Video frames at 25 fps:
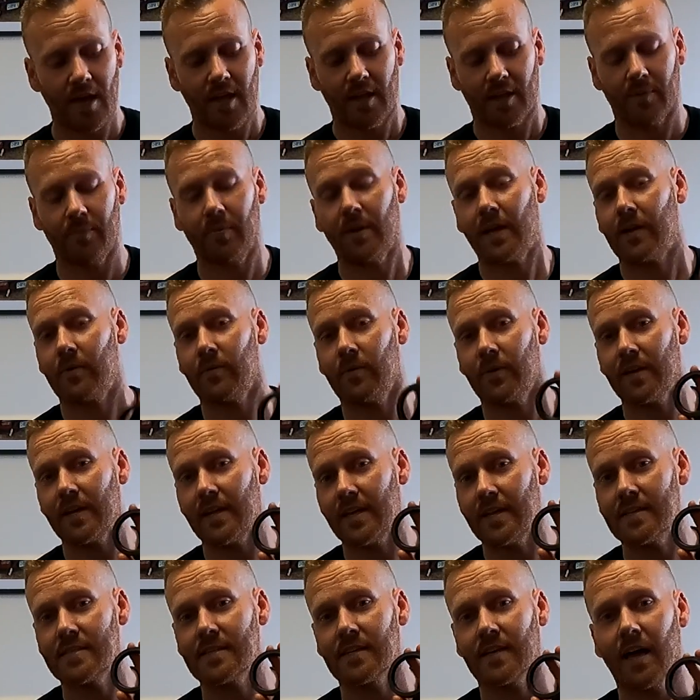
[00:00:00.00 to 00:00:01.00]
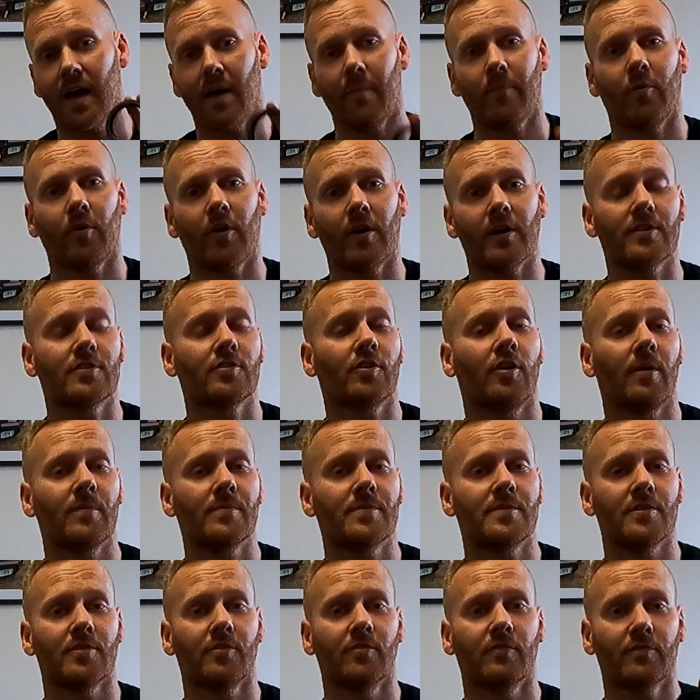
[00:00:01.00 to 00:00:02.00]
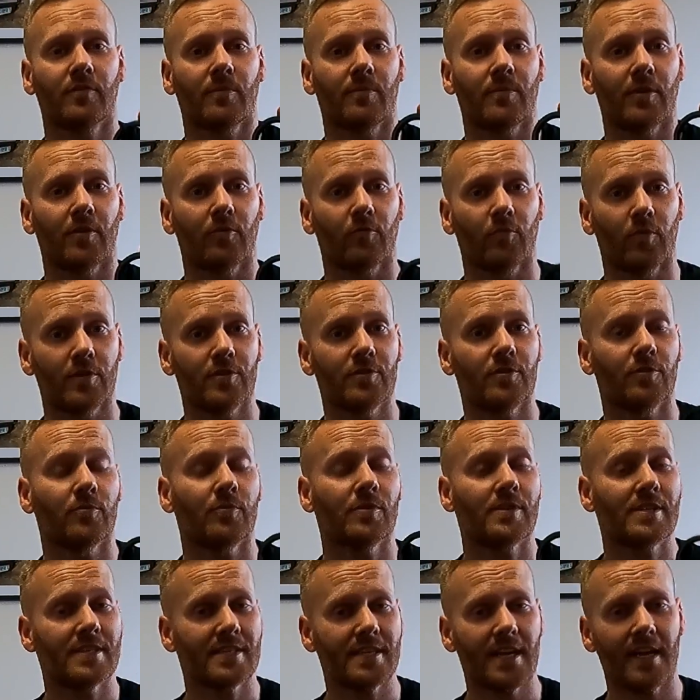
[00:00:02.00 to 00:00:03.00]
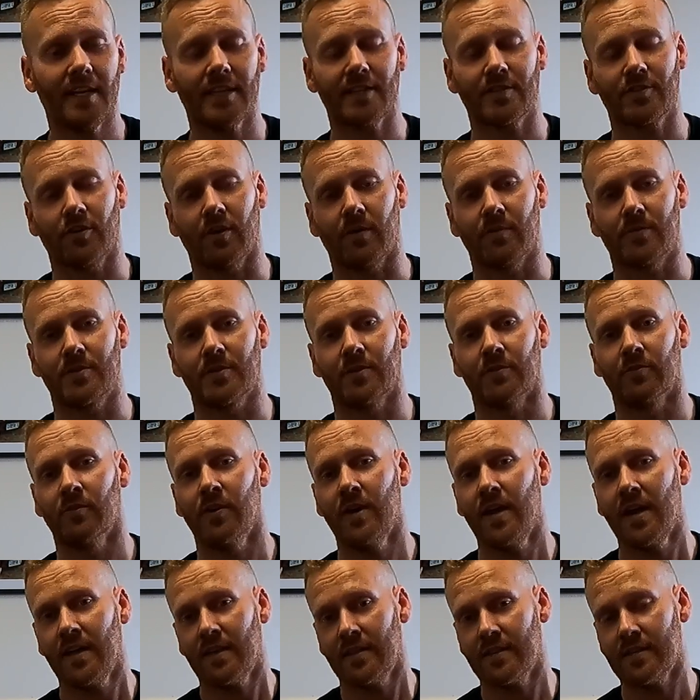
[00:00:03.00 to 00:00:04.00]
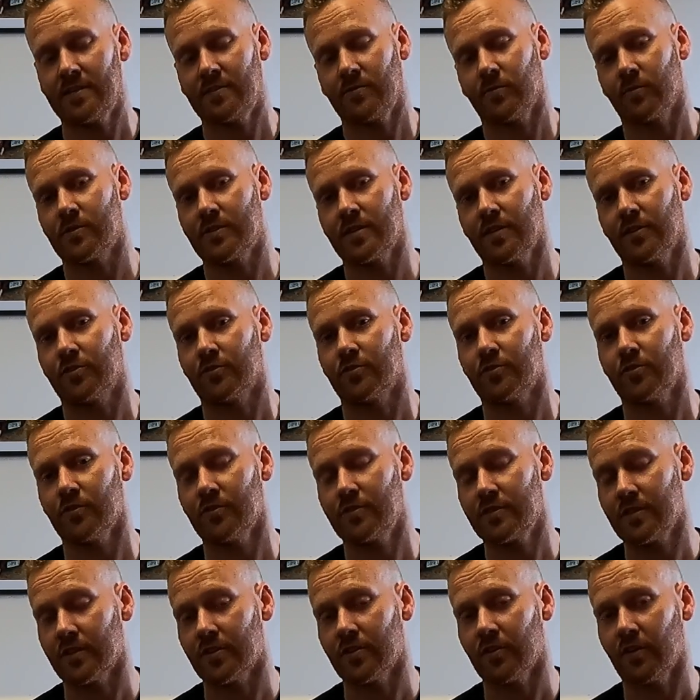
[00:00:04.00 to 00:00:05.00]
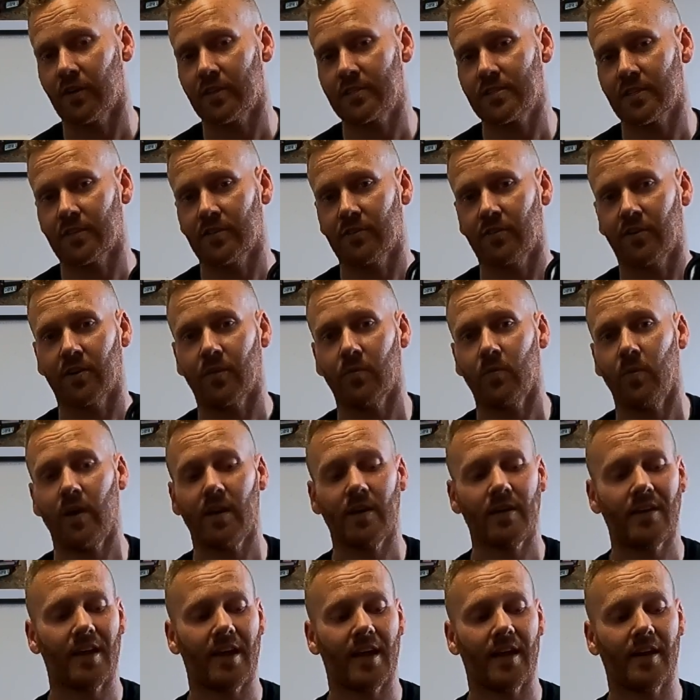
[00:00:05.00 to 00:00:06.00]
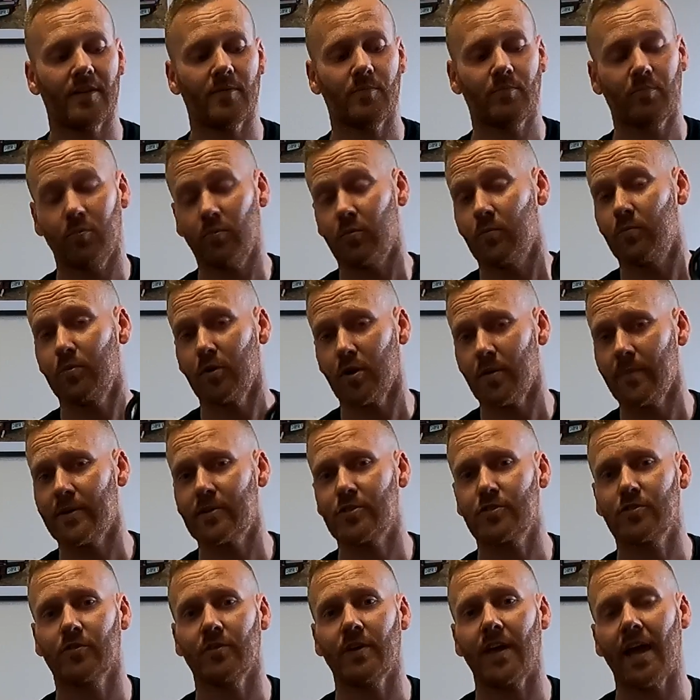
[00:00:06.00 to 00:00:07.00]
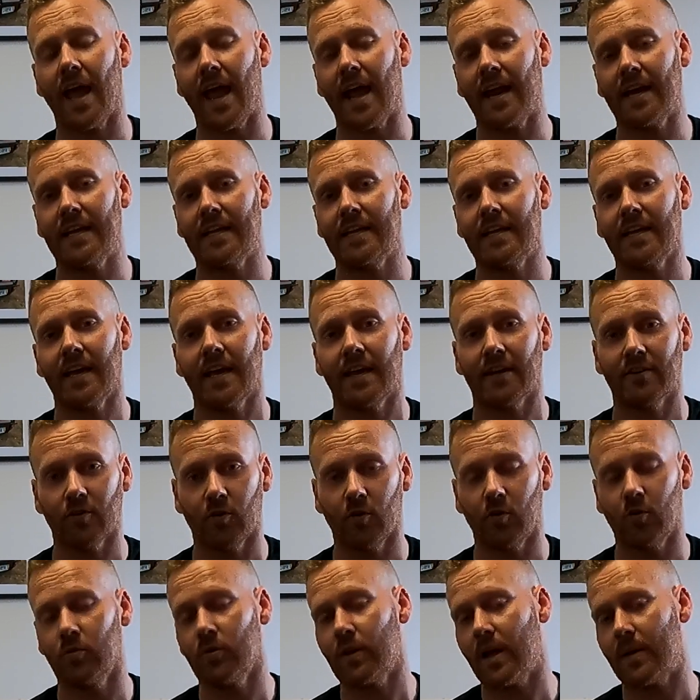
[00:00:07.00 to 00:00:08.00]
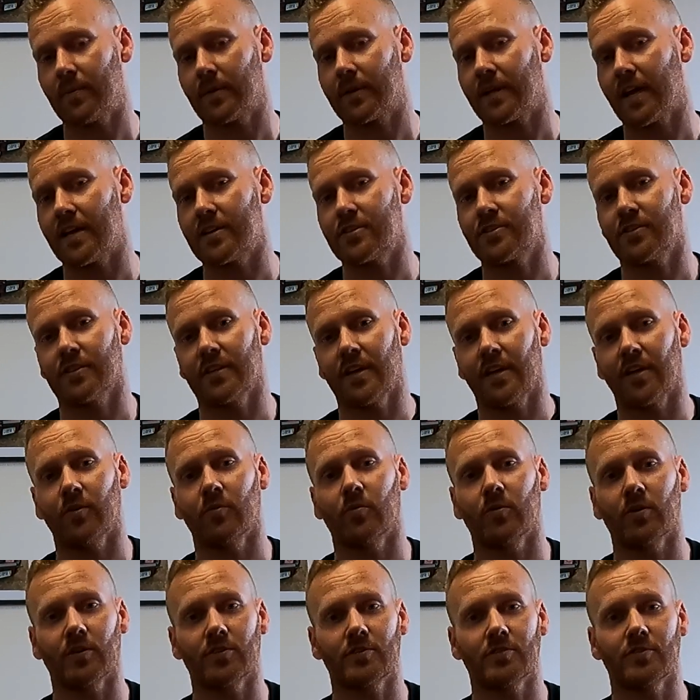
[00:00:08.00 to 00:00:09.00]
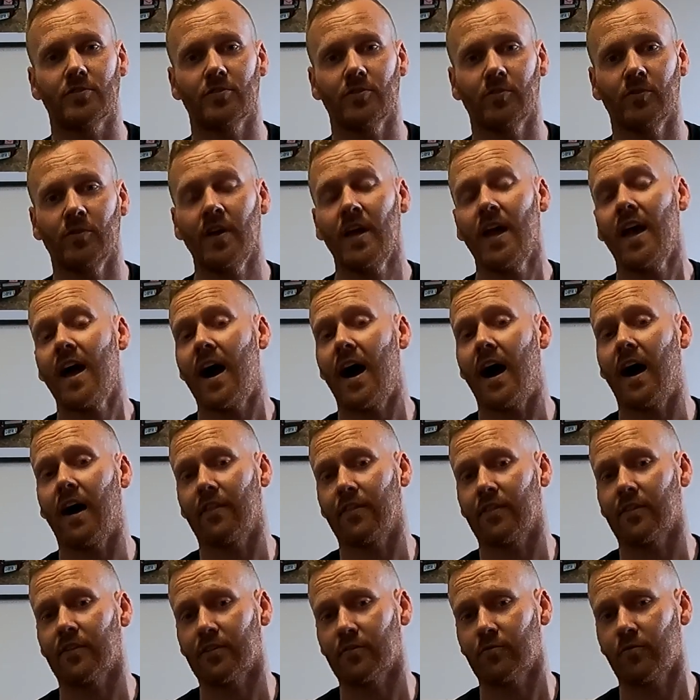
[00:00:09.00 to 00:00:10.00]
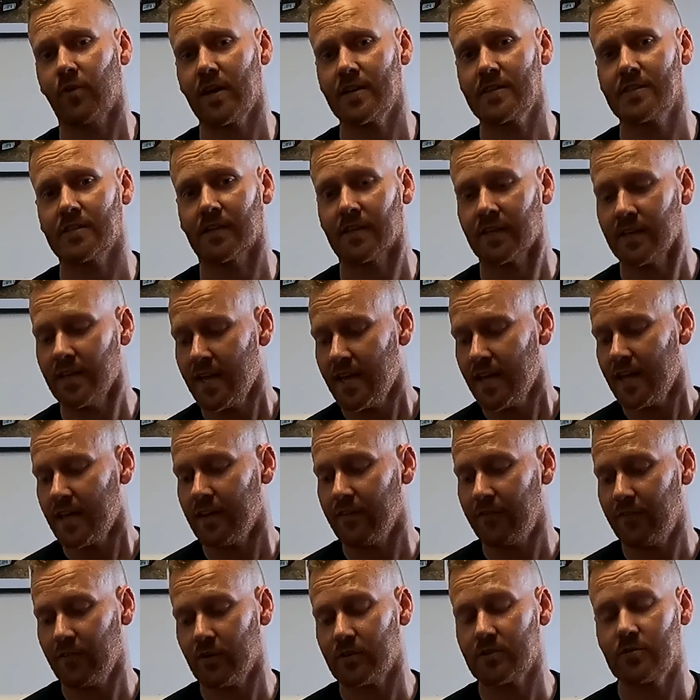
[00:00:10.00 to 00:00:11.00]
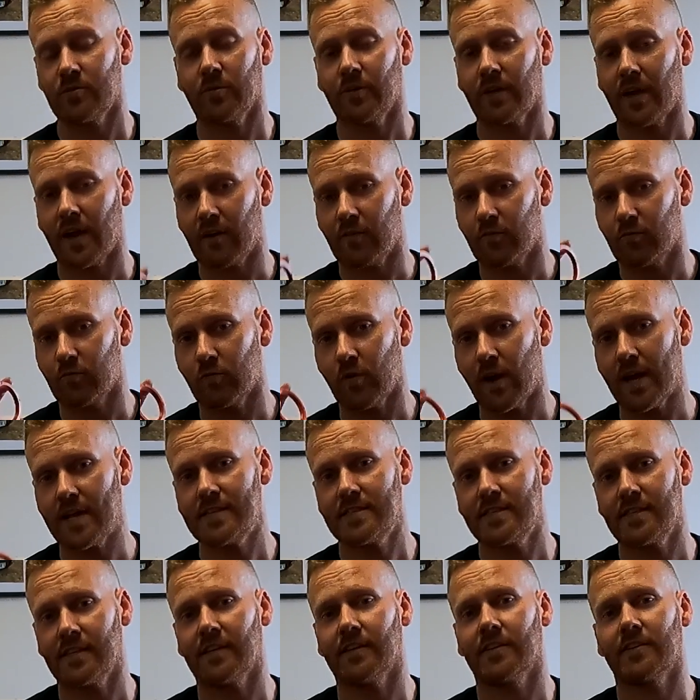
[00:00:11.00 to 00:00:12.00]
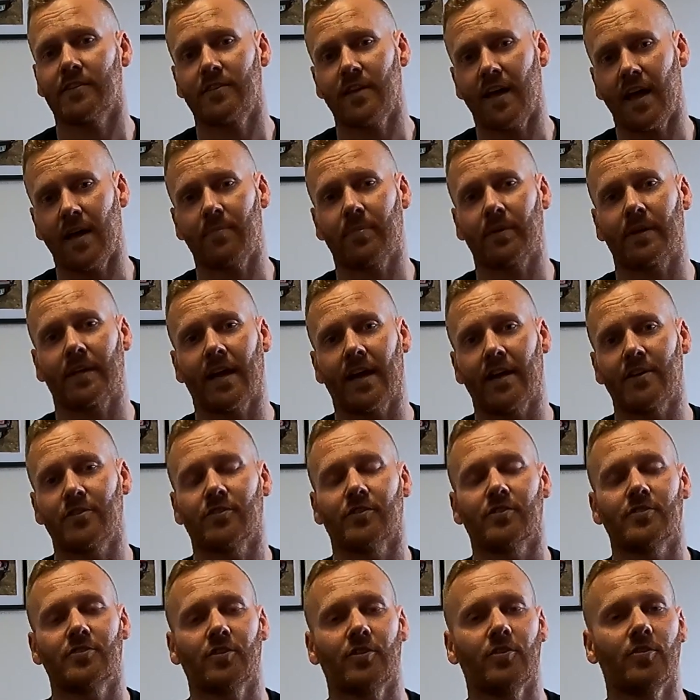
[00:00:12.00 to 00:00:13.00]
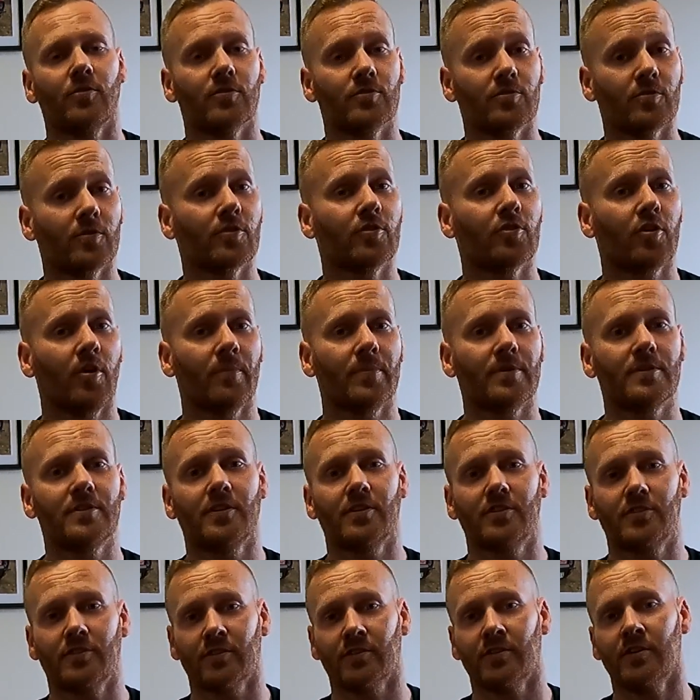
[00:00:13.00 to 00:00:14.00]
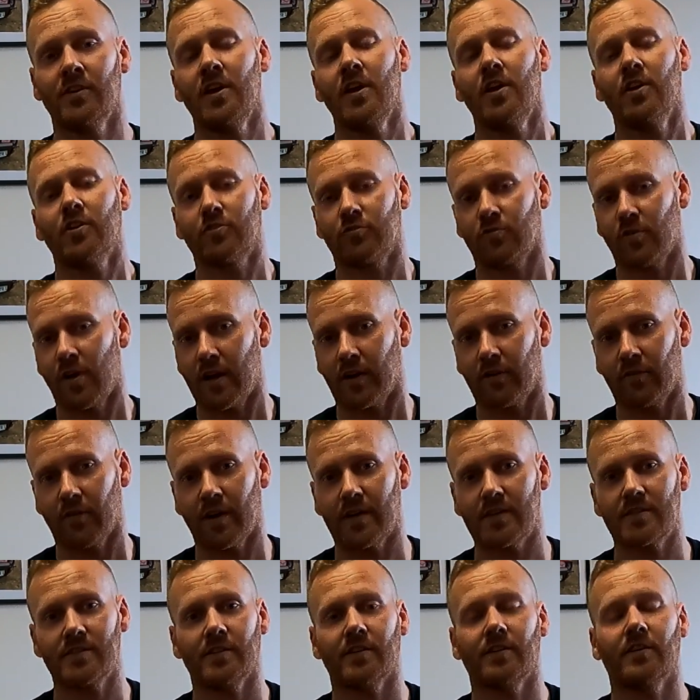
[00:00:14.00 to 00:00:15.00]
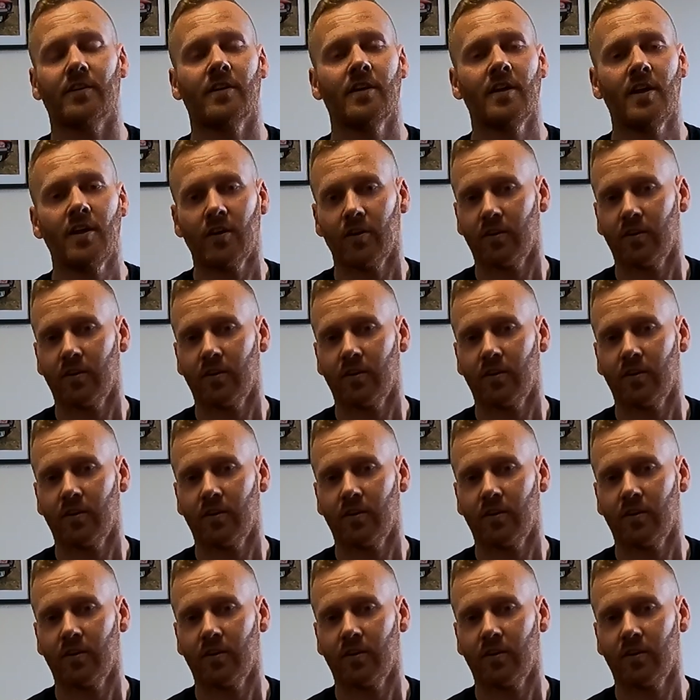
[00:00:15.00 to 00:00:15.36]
The black one is an upgraded type seal from the original standard type seal. This was introduced in 1991 and will pretty much do any and all application that you want it to do other than racing. If you're doing a racing application, so you're doing competition, drag racing,